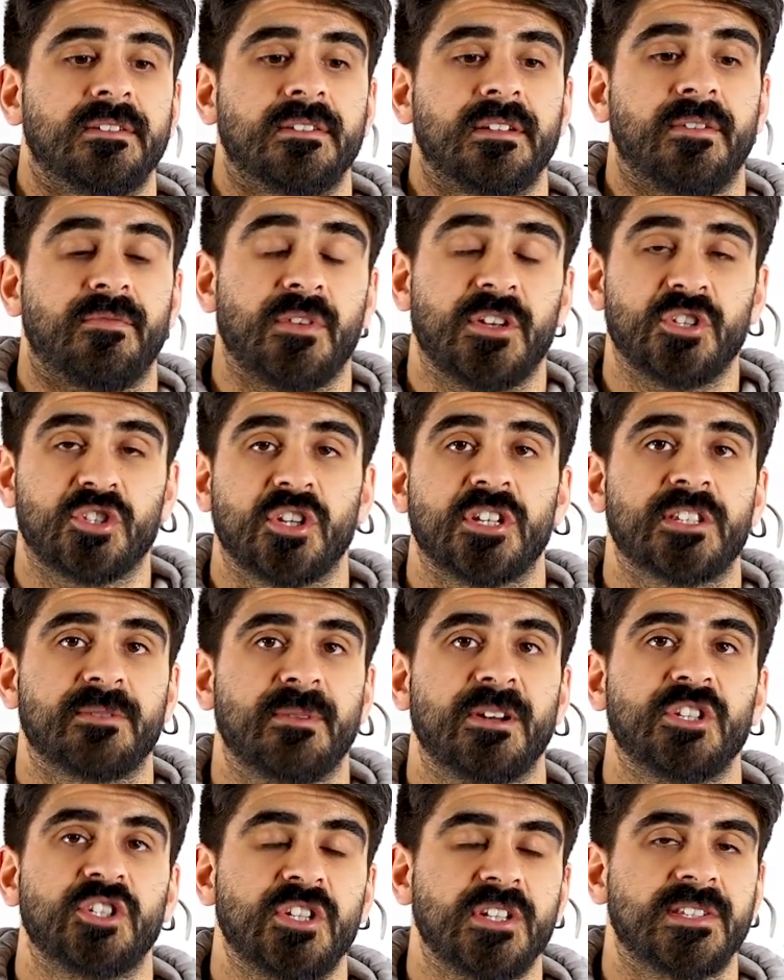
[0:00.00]
if you're interested in
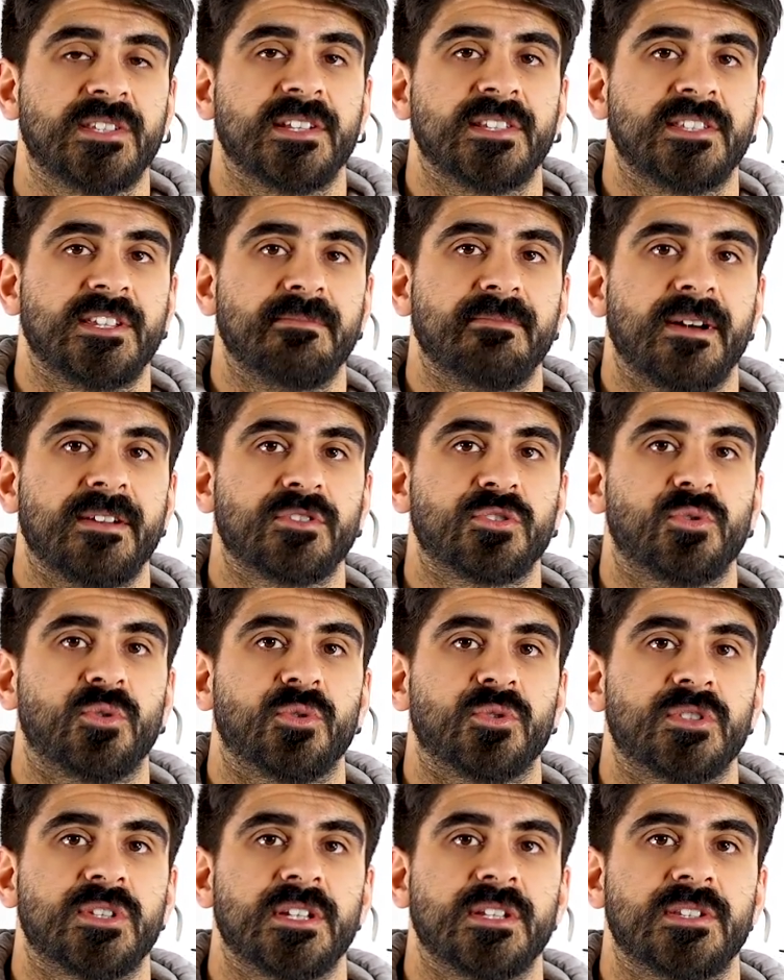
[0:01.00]
my GCSE maths
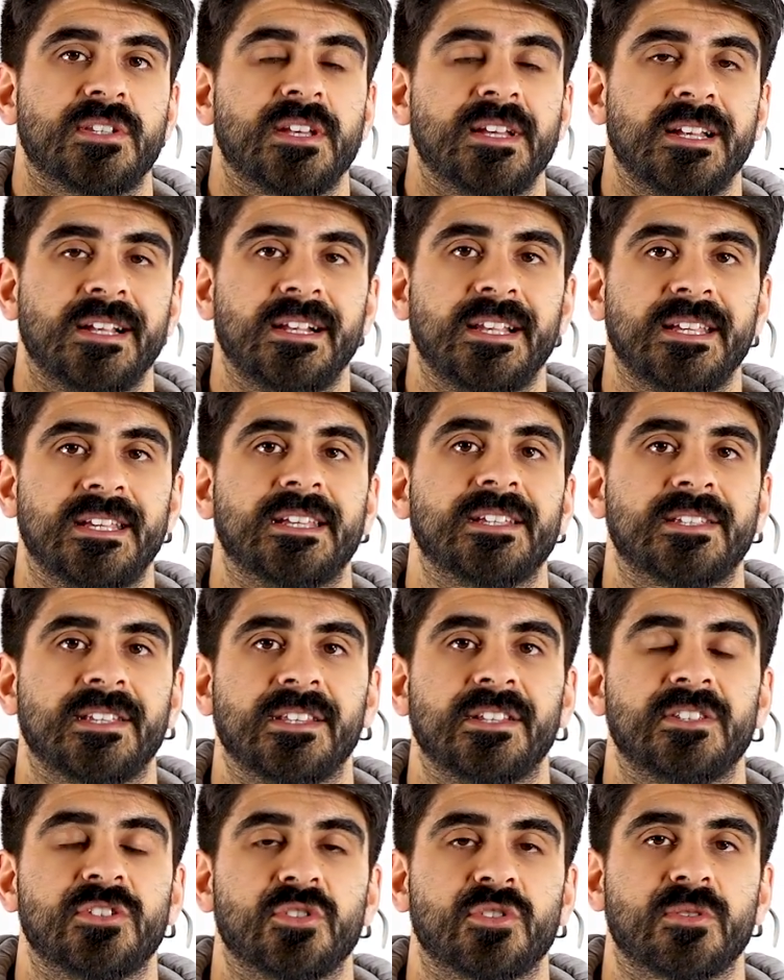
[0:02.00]
courses, link is
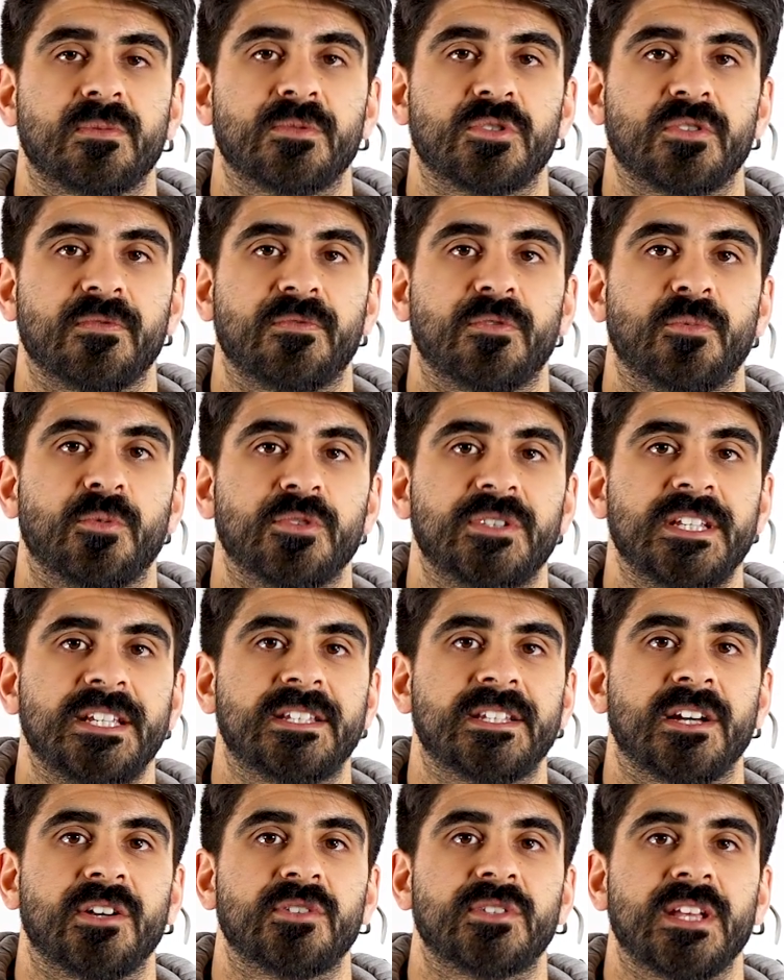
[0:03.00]
in the description for more
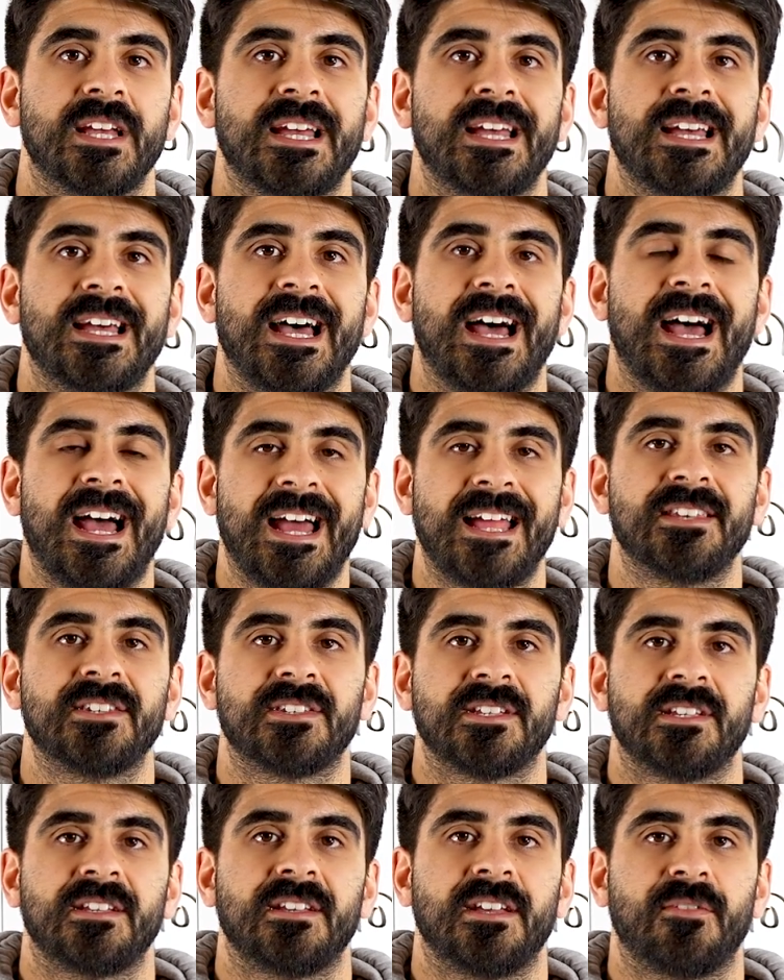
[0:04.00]
details.
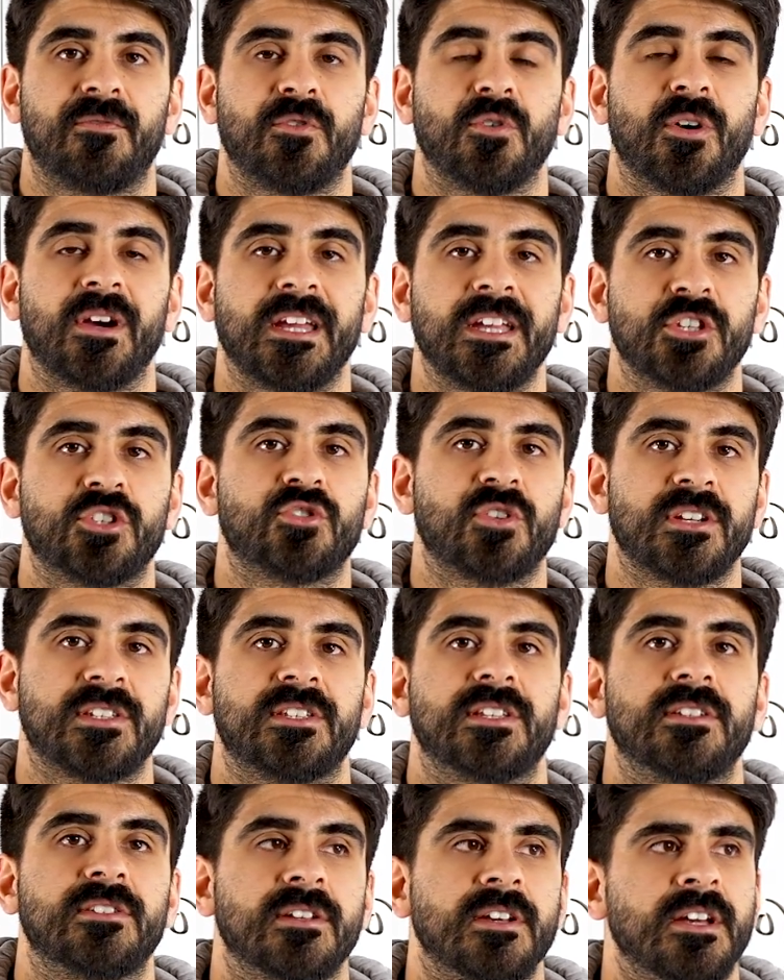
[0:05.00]
And if you're
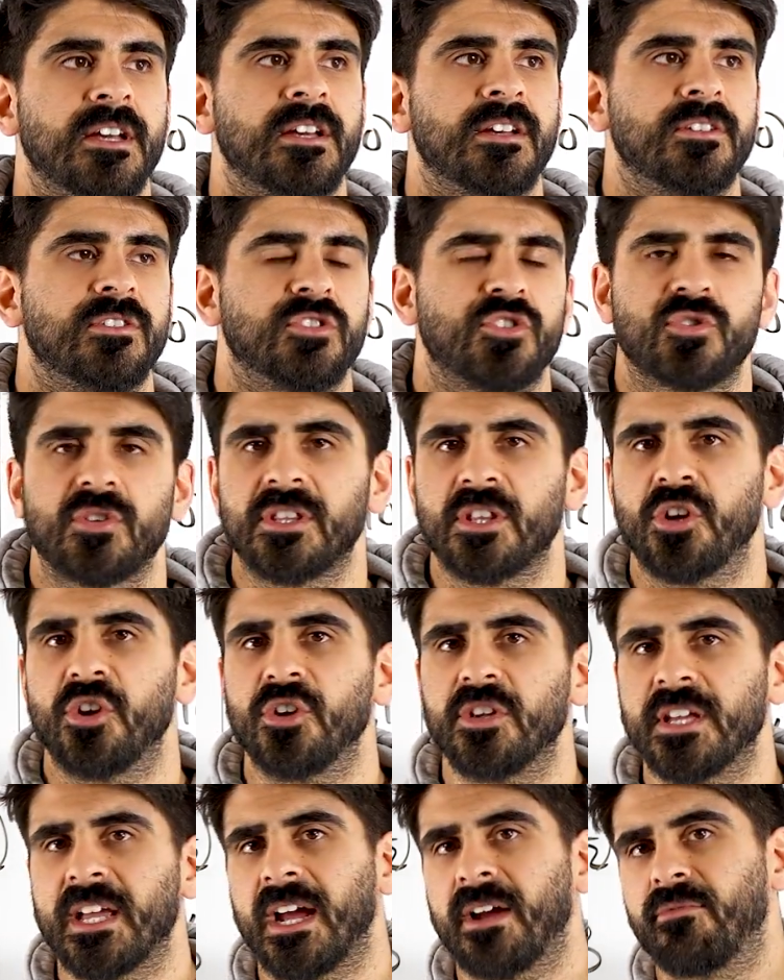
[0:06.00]
interested, join the
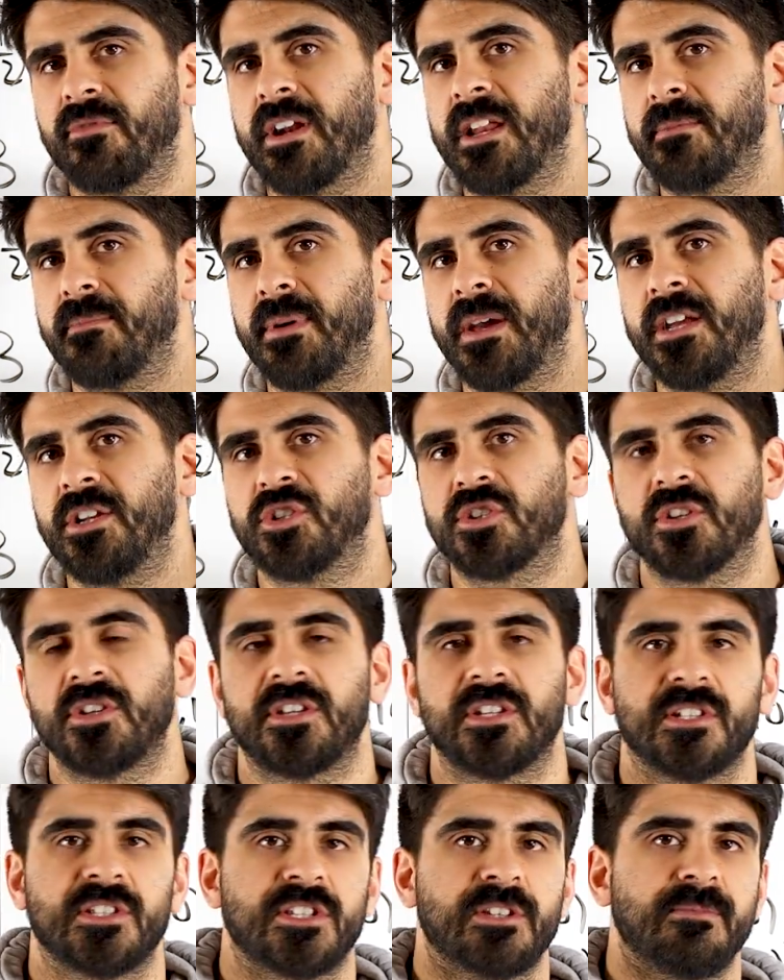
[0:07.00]
Lun Gang Reddit page so you
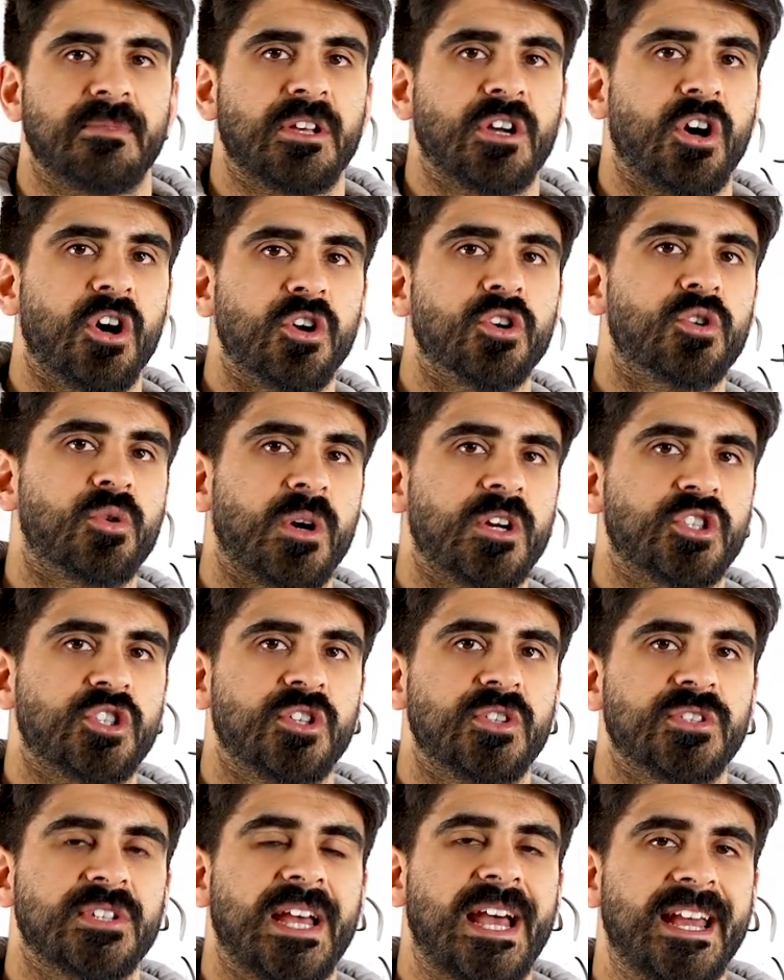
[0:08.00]
can submit your own
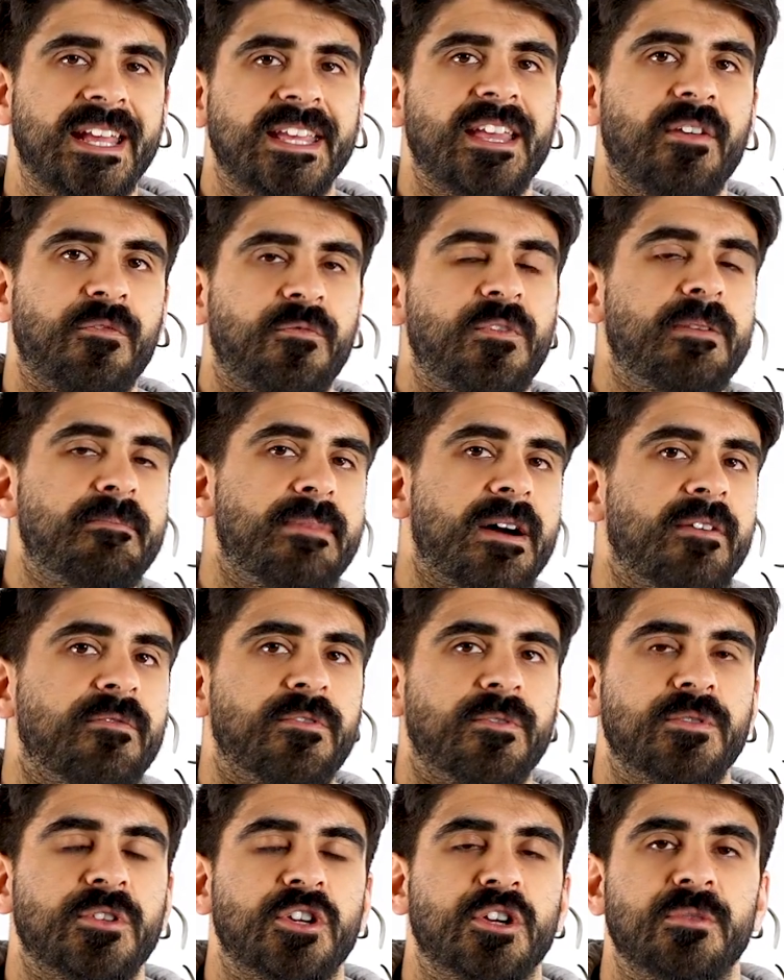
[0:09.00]
questions and get feedback
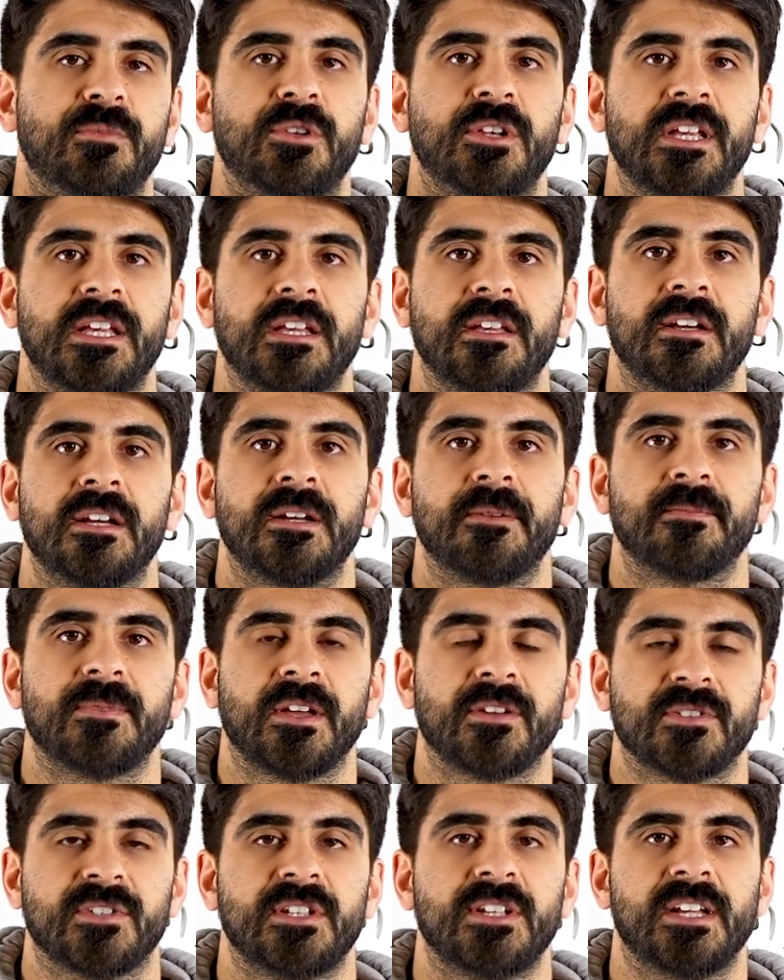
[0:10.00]
from the community.
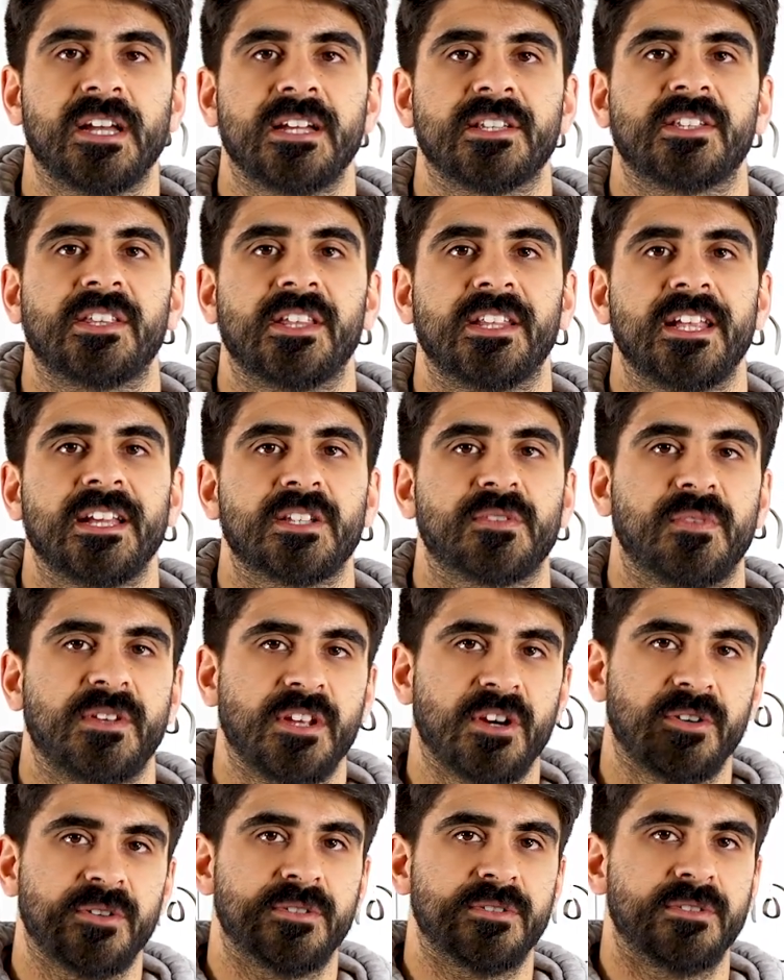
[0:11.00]
I'll see you guys in the next video.